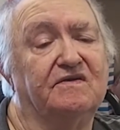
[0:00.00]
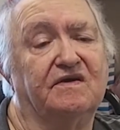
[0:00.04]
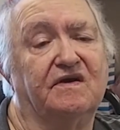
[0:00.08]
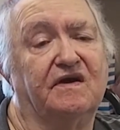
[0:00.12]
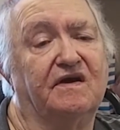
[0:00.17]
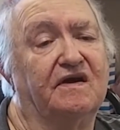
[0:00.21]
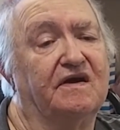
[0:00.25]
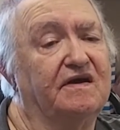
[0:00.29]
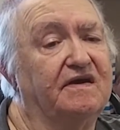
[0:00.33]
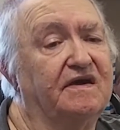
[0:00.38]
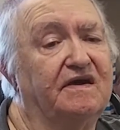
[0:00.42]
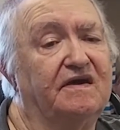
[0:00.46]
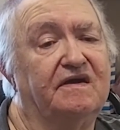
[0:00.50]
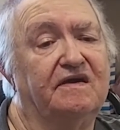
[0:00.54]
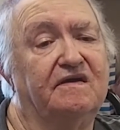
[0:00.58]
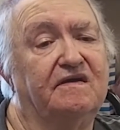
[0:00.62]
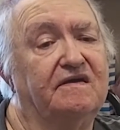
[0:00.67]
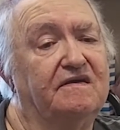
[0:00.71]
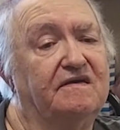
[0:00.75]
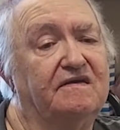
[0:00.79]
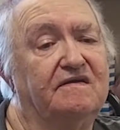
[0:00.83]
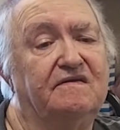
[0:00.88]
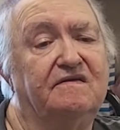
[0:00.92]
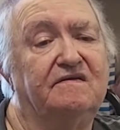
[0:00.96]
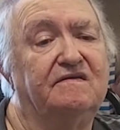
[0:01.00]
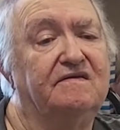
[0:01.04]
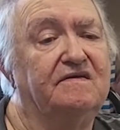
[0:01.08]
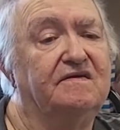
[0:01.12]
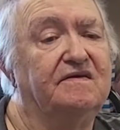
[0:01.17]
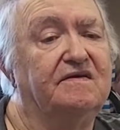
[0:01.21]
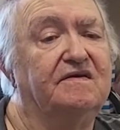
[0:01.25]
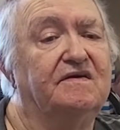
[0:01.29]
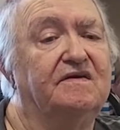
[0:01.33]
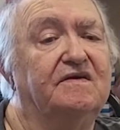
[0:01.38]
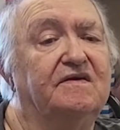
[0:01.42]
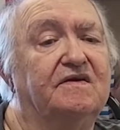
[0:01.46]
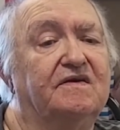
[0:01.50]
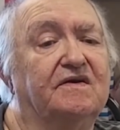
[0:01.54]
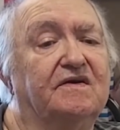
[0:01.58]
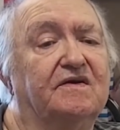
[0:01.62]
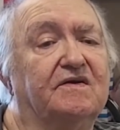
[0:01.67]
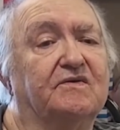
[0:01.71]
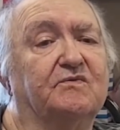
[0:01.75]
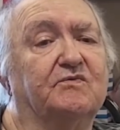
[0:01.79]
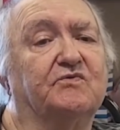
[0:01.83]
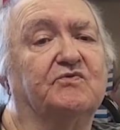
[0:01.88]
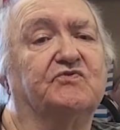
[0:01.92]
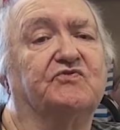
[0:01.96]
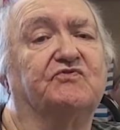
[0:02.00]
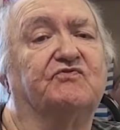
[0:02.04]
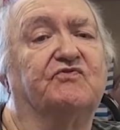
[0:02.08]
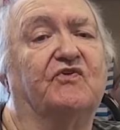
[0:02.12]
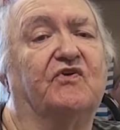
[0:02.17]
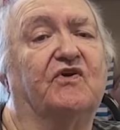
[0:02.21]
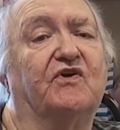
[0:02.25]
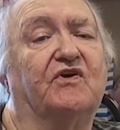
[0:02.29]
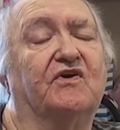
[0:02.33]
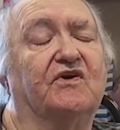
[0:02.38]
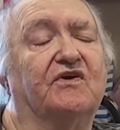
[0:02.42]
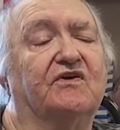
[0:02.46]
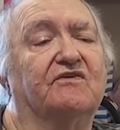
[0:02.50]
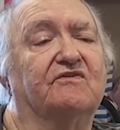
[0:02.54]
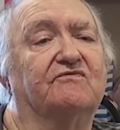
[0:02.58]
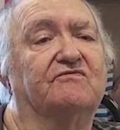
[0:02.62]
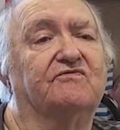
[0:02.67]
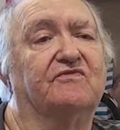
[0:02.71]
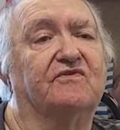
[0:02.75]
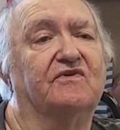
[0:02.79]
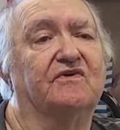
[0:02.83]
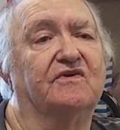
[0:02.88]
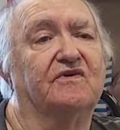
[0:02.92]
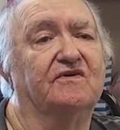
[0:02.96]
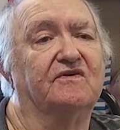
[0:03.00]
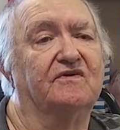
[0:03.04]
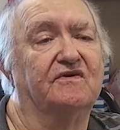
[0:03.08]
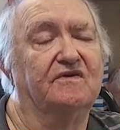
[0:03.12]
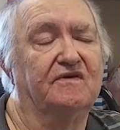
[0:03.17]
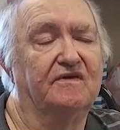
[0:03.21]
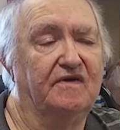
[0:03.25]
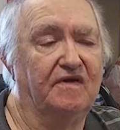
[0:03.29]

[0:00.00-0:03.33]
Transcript: I it was fine. Fine.